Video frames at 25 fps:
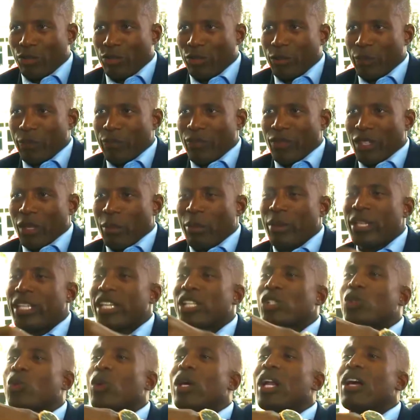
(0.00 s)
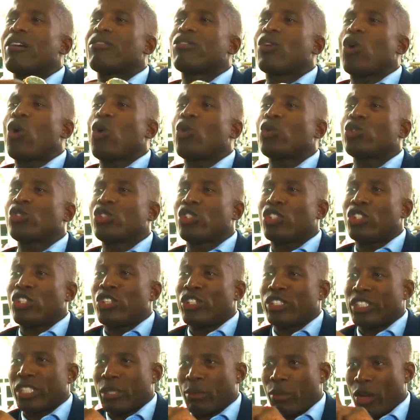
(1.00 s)
Mm. But here's what I've also
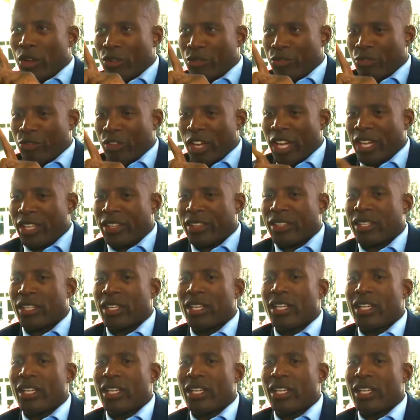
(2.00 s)
learned about faith,